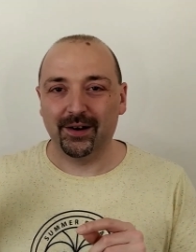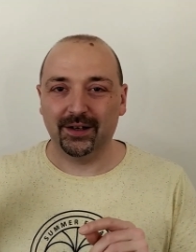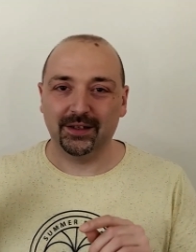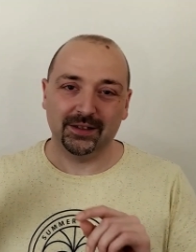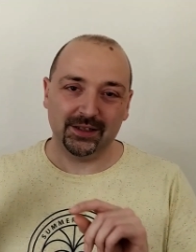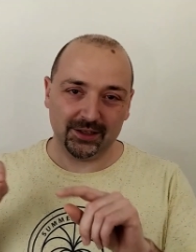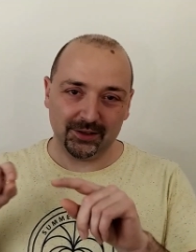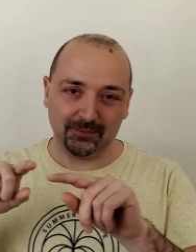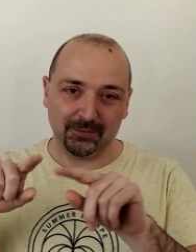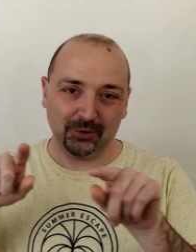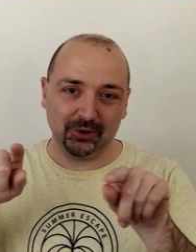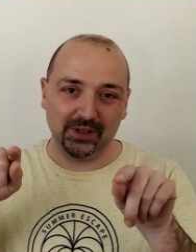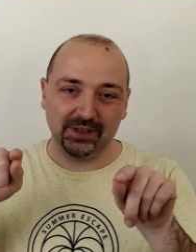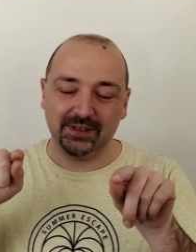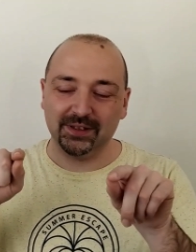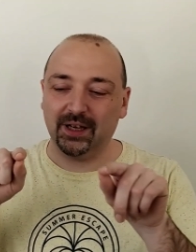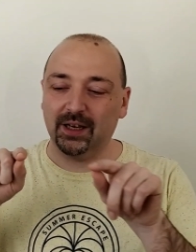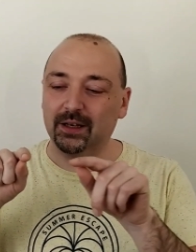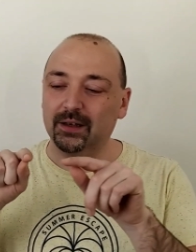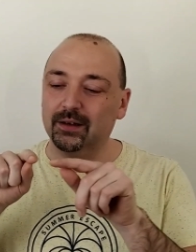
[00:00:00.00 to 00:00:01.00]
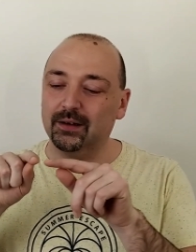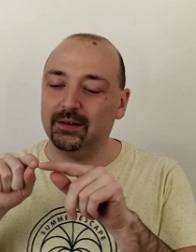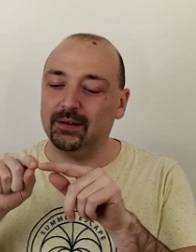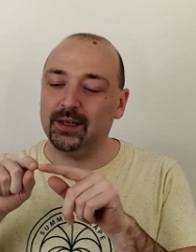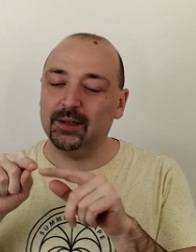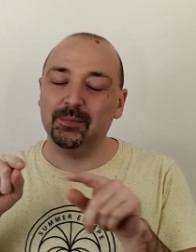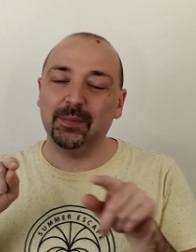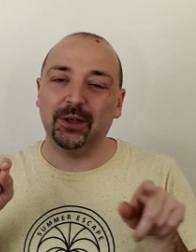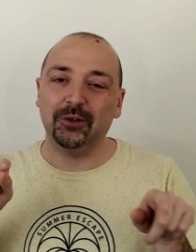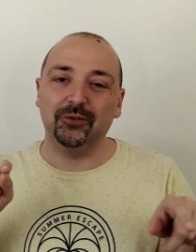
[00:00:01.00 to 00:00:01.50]
This is what they say.
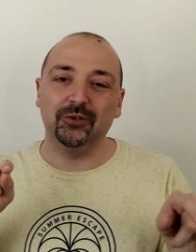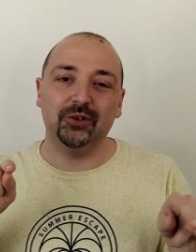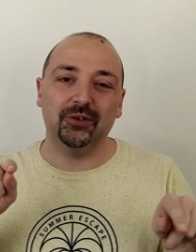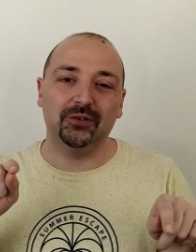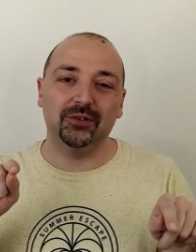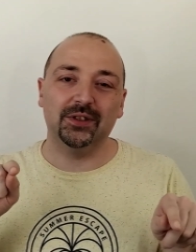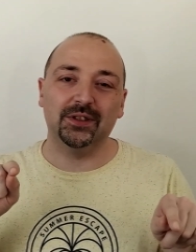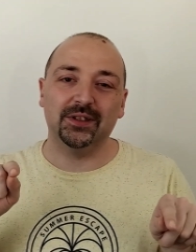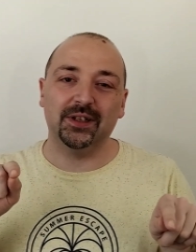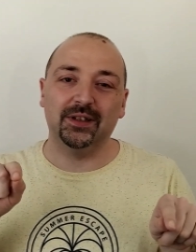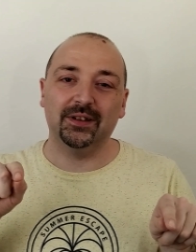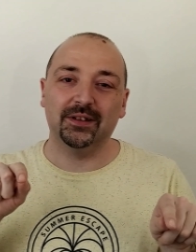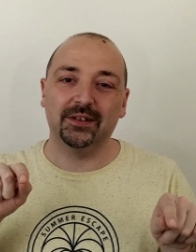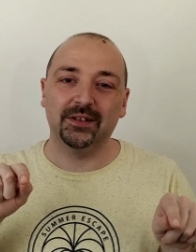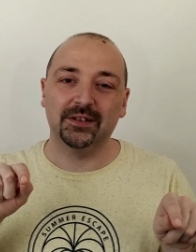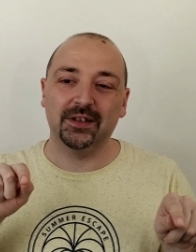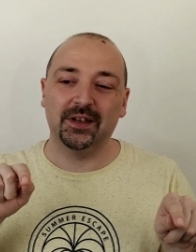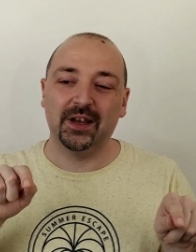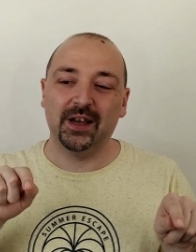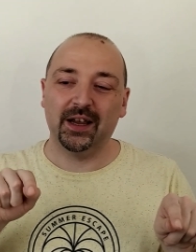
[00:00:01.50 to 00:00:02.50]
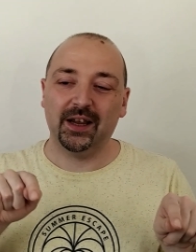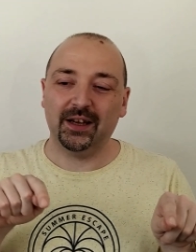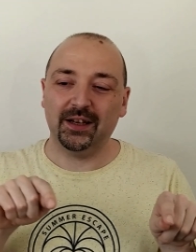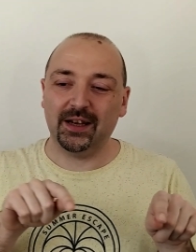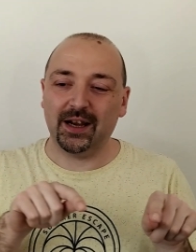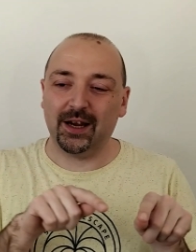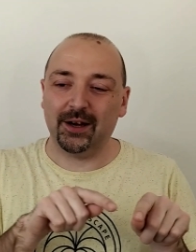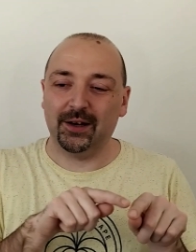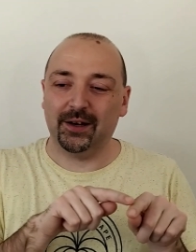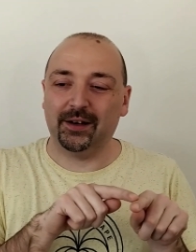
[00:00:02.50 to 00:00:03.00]
Let me continue the sentence.
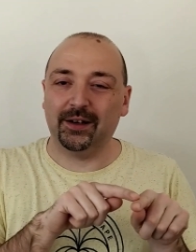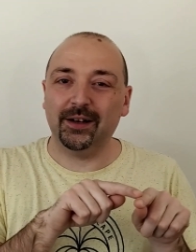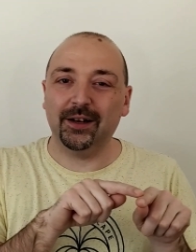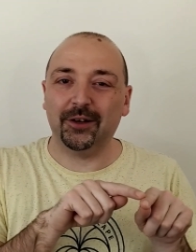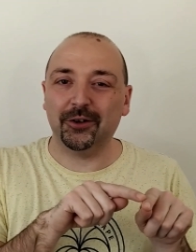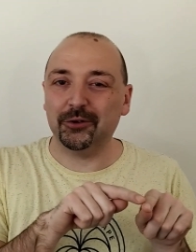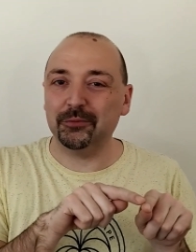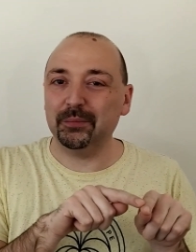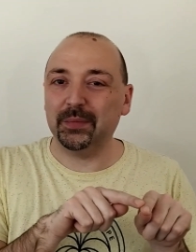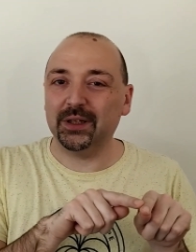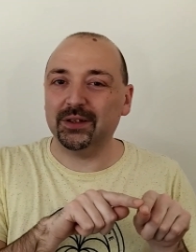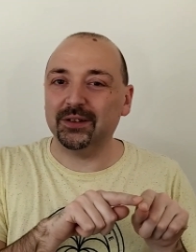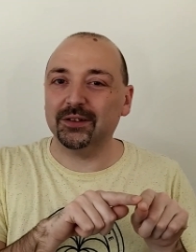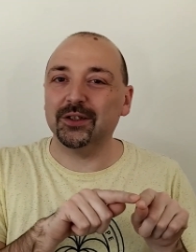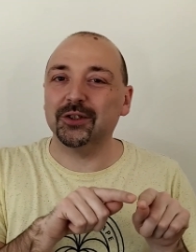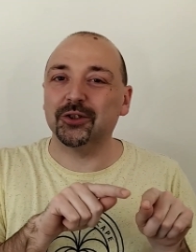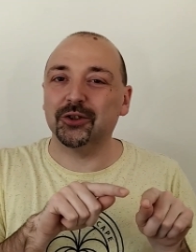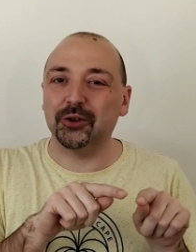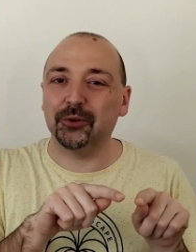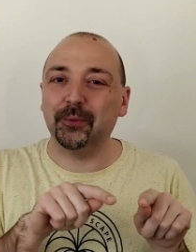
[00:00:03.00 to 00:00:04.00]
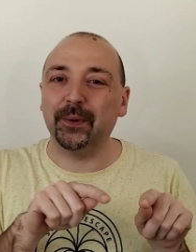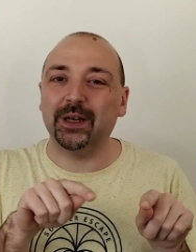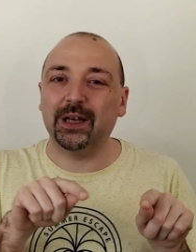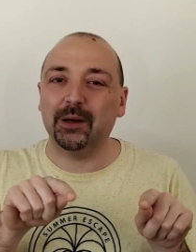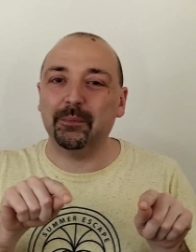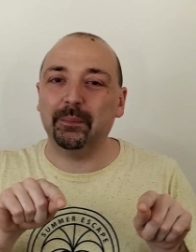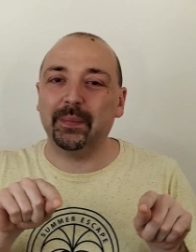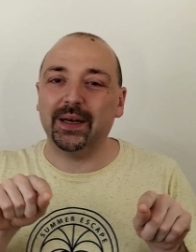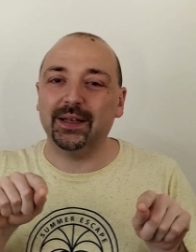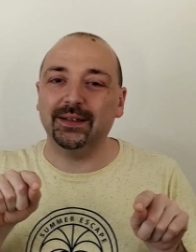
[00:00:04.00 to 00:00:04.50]
Yeah, really committed so we
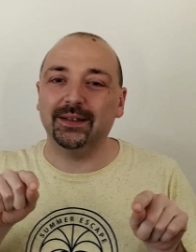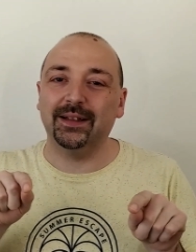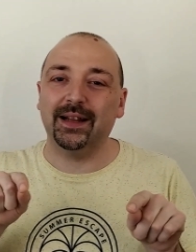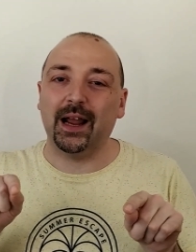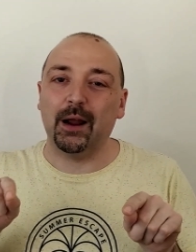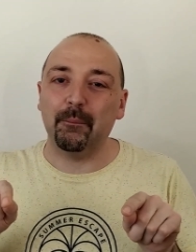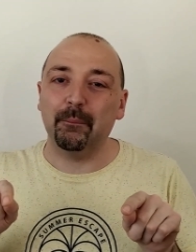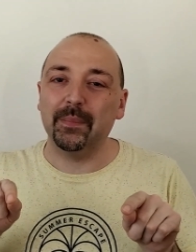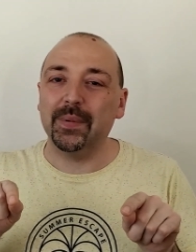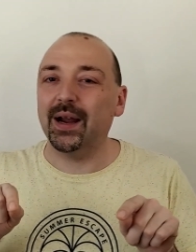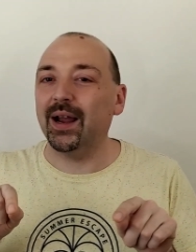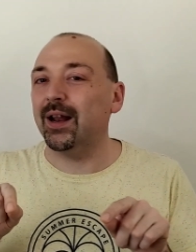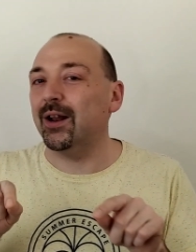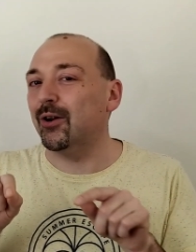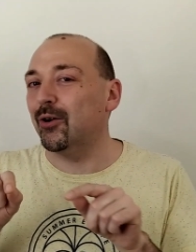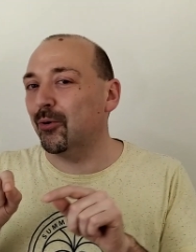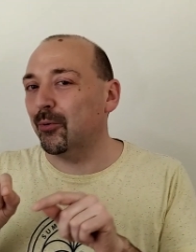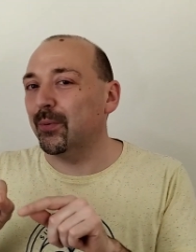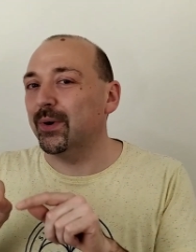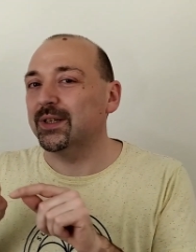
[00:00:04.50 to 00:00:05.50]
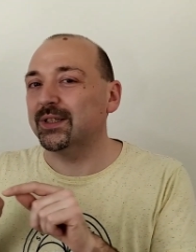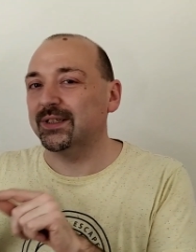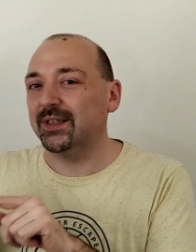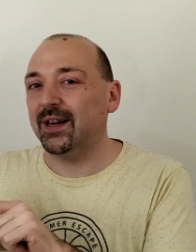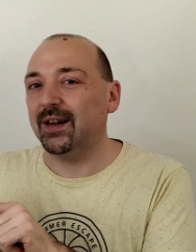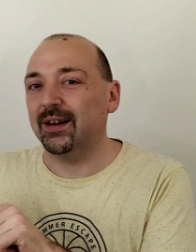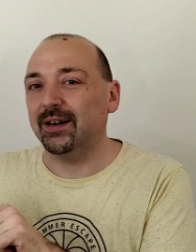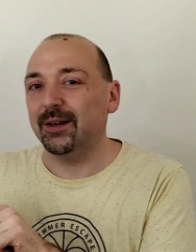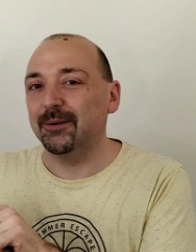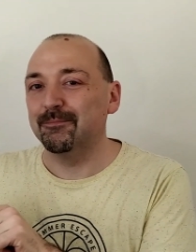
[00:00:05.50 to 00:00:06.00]
can pay them a lower
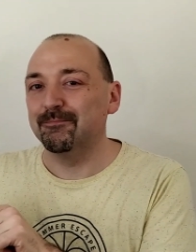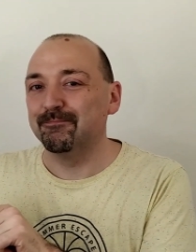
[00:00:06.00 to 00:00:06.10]
salary.